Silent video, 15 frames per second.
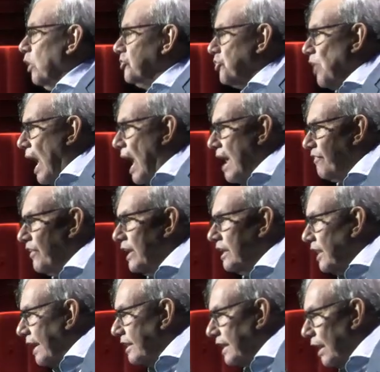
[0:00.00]
were
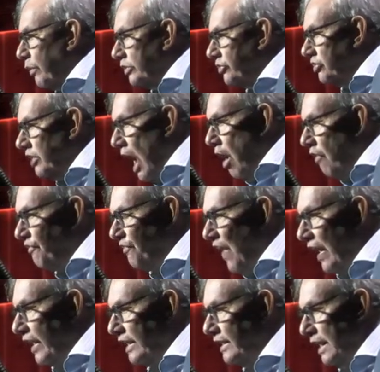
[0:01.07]
driving like there was no
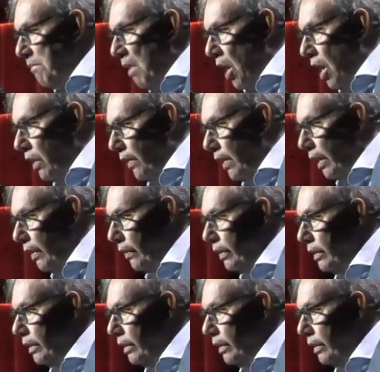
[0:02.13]
fucking tomorrow.